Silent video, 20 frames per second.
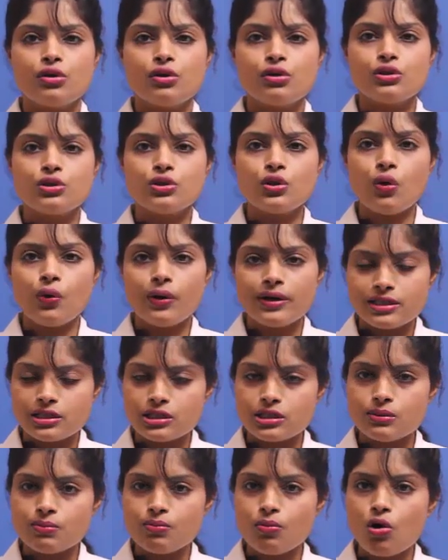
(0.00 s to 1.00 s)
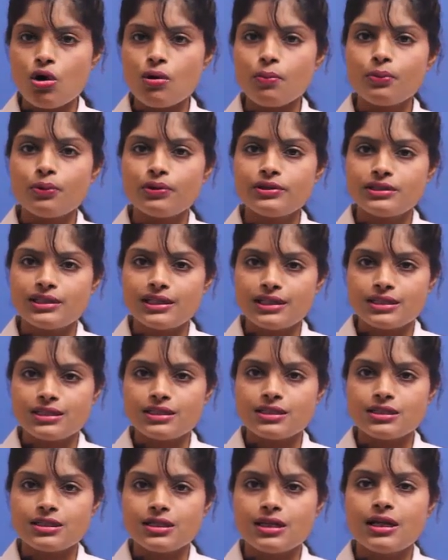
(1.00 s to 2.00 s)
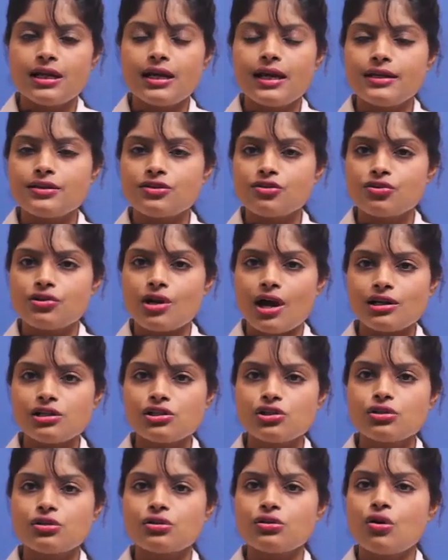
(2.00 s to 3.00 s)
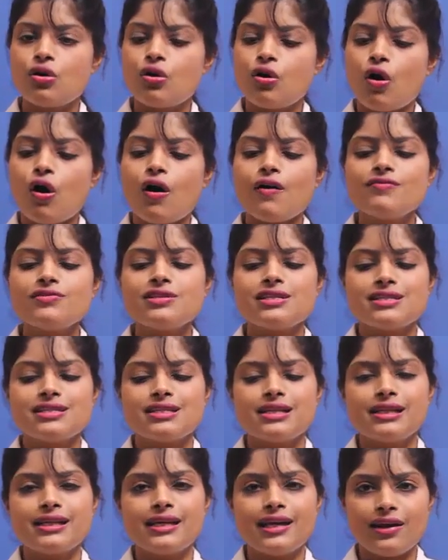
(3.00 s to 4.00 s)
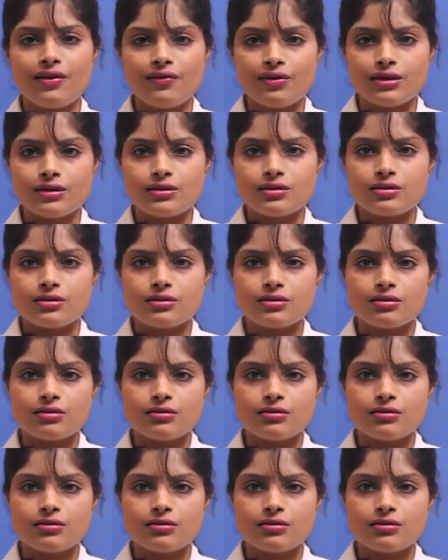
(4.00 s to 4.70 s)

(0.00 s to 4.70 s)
so it is more potent in reduction of dental caries.